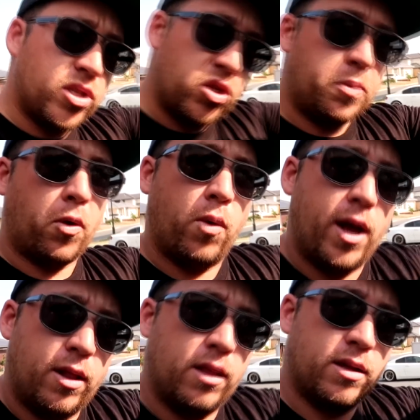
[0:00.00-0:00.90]
super
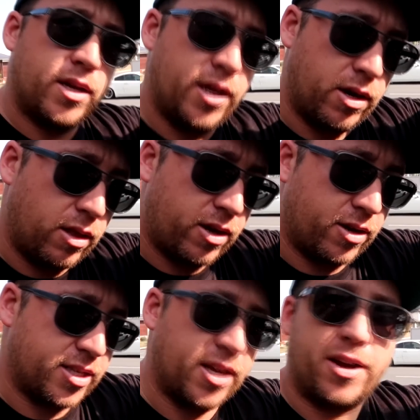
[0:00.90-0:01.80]
well. You know,
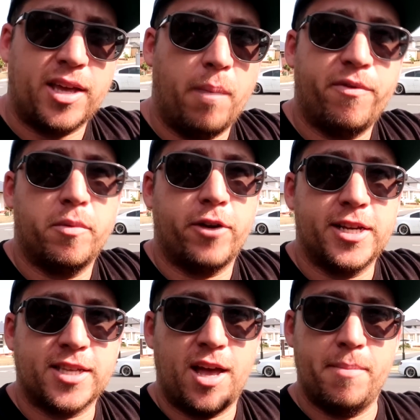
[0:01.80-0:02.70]
like I said, I come from a
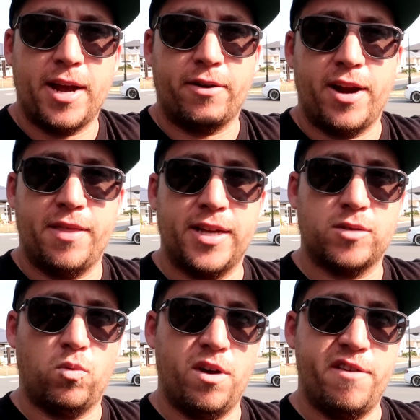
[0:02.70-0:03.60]
race car background.
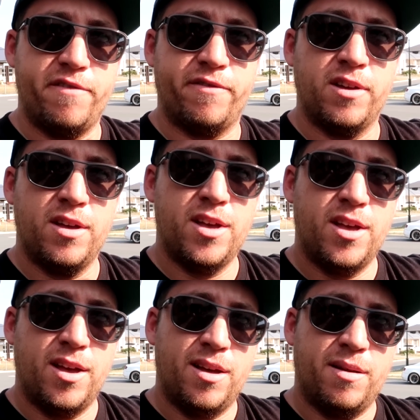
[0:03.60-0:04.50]
That's one of
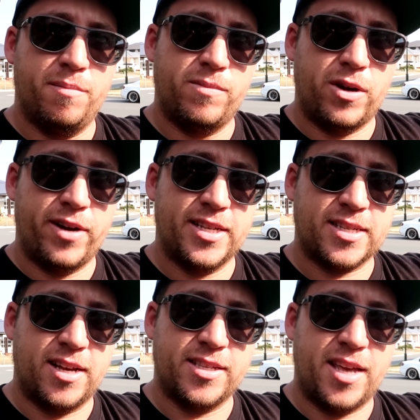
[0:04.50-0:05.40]
my race
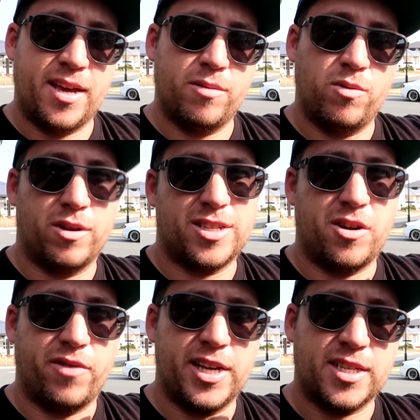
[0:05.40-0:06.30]
cars there. Well, it's
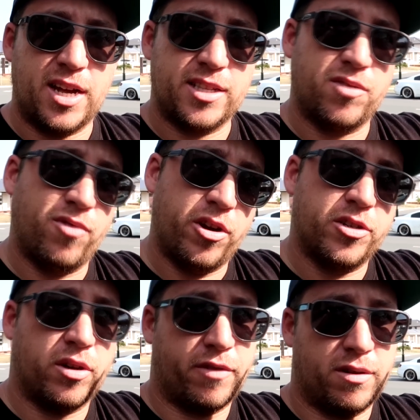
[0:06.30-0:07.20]
not a race car, it's a
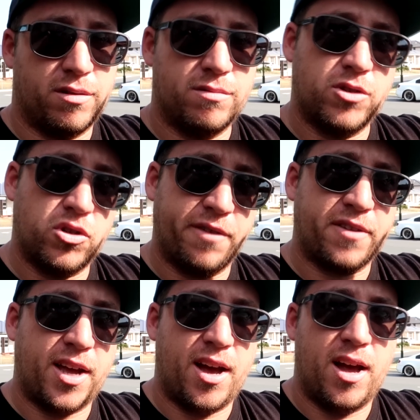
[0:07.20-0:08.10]
road driven
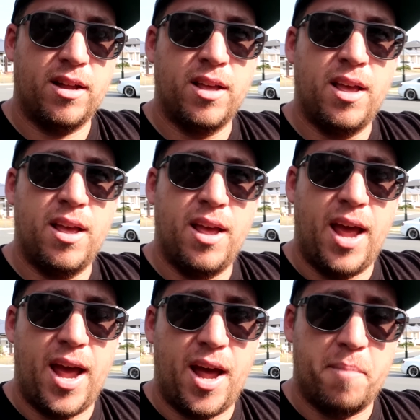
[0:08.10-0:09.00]
drift car.
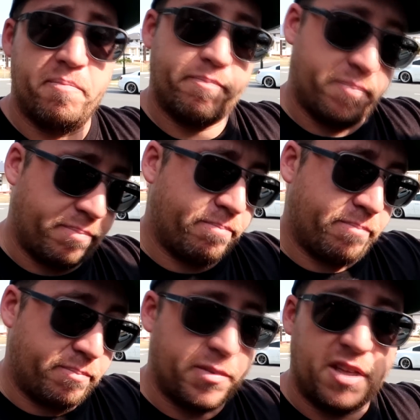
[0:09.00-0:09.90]

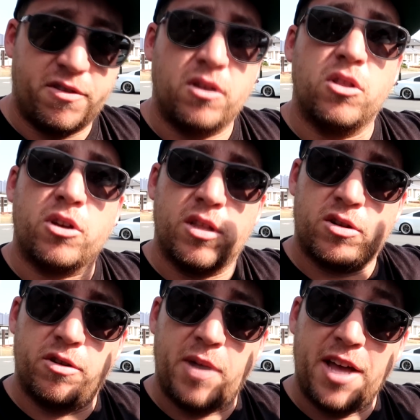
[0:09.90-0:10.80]
But if you look at
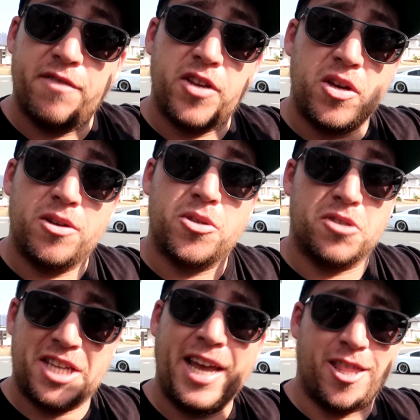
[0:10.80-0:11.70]
through my other videos,
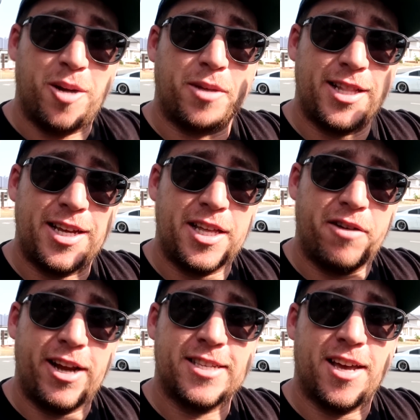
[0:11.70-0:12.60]
you'll see that I'm clearly a
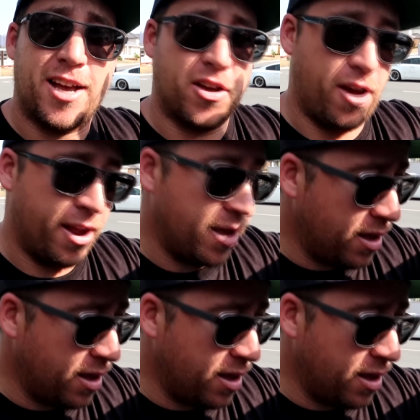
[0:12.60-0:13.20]
race car guy.